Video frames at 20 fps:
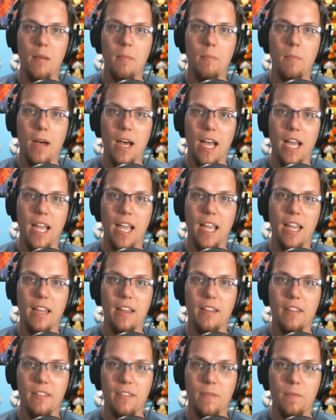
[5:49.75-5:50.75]

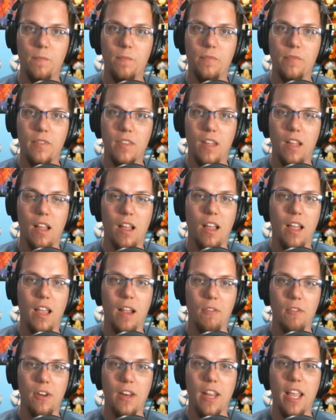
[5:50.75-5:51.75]
my uh,
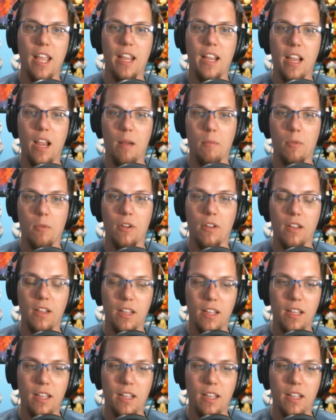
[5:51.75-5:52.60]
everyday camera.